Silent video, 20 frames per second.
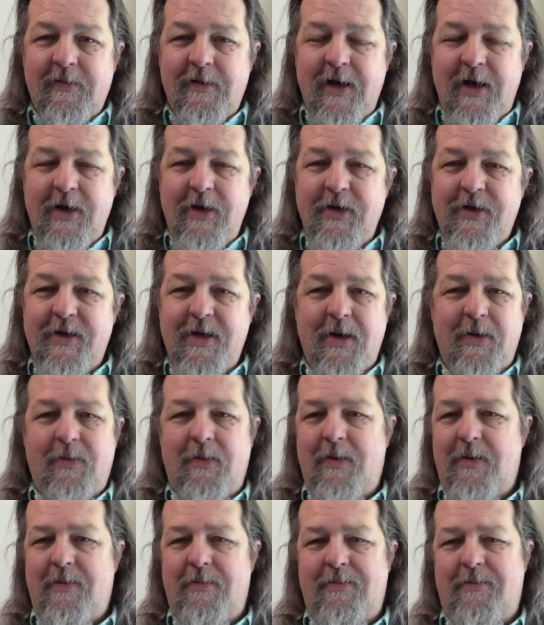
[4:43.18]
And you say,
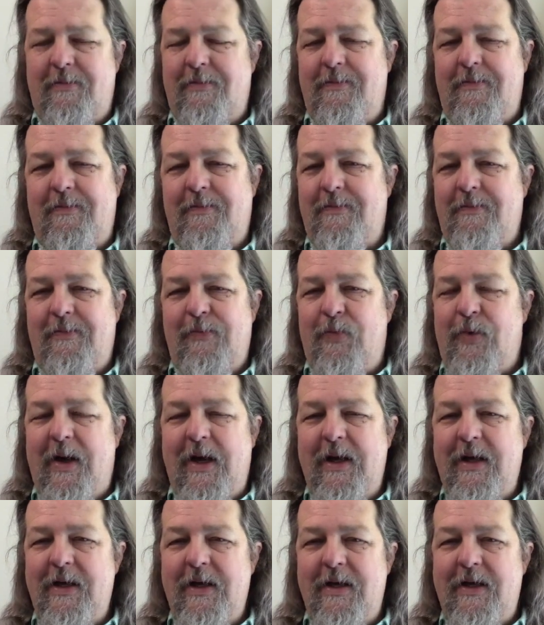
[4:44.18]
well,
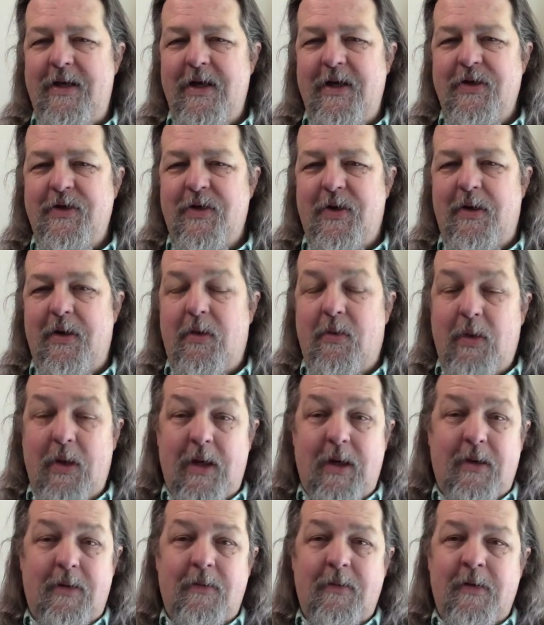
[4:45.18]
why did it take so long?
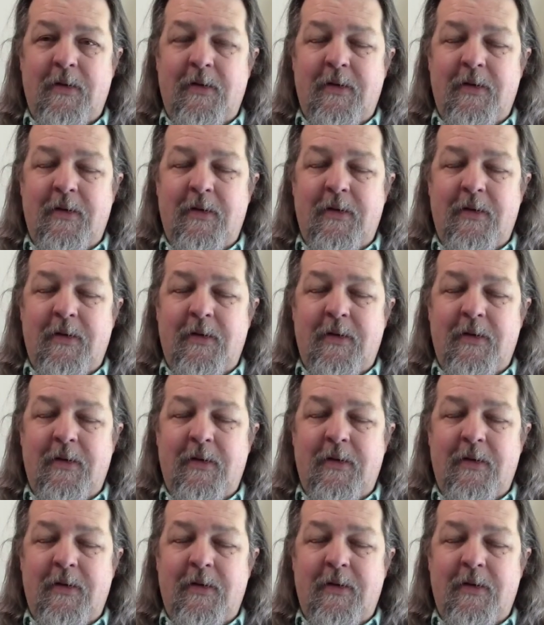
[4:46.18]
Well,